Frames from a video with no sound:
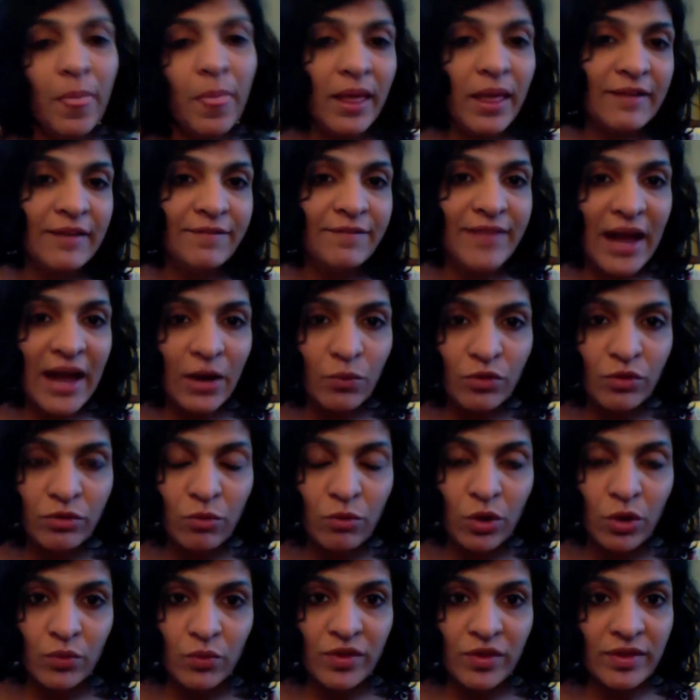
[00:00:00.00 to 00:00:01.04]
If that was
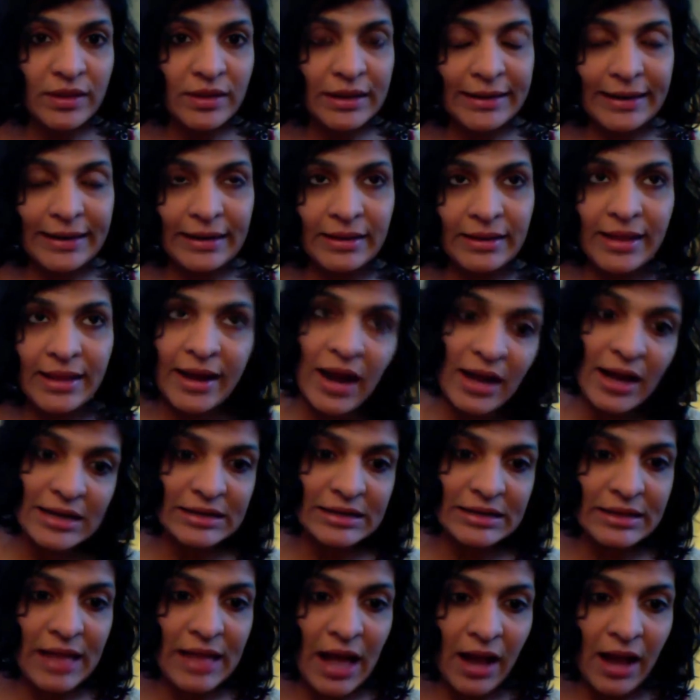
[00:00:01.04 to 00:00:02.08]
what was needed, then I
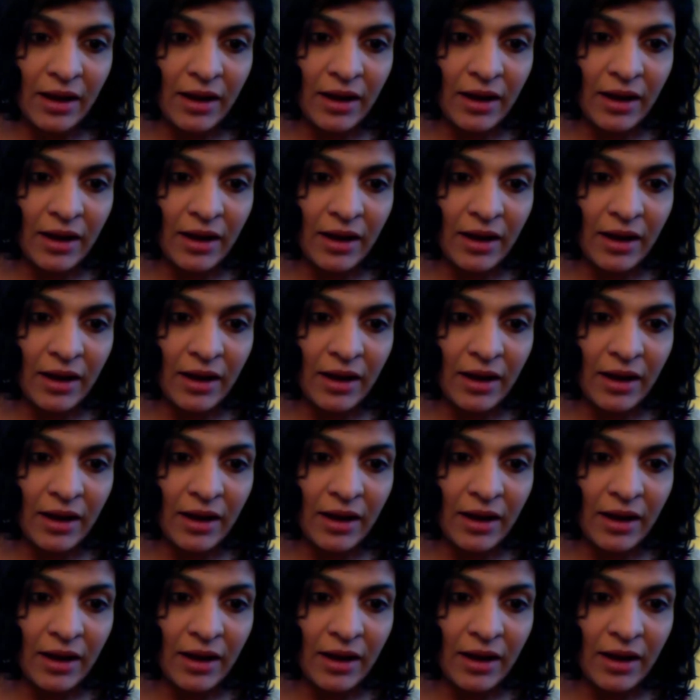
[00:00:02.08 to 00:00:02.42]
did that.